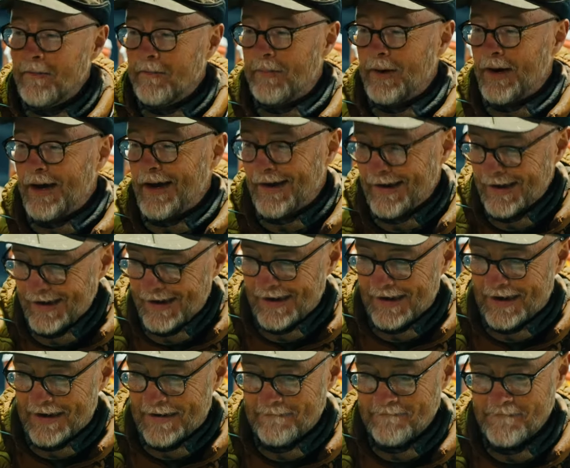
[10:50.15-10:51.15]
But
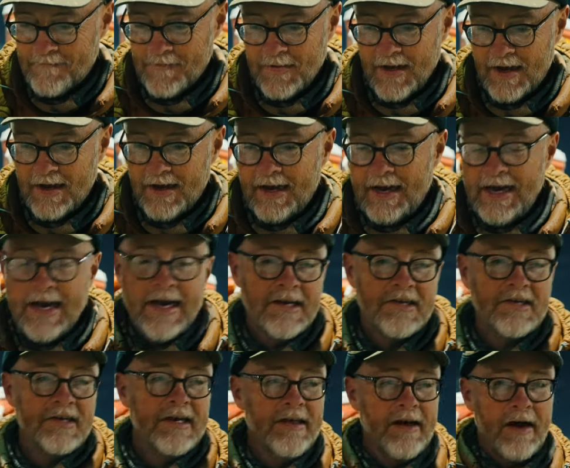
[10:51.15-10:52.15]
uh, you can
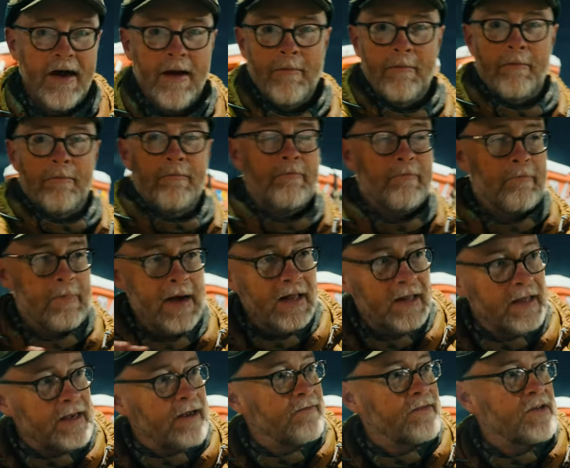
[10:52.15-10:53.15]
see the
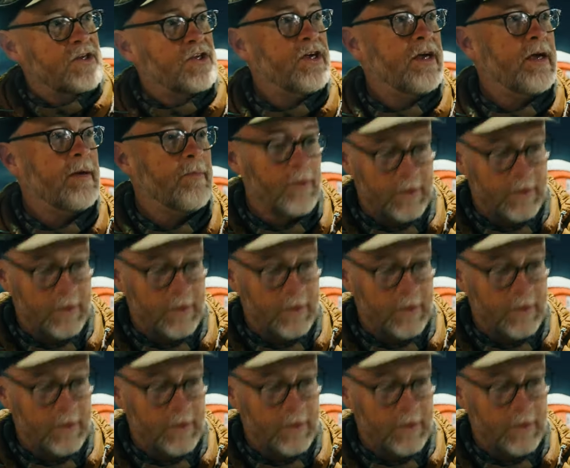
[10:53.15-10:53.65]
belly of the jeep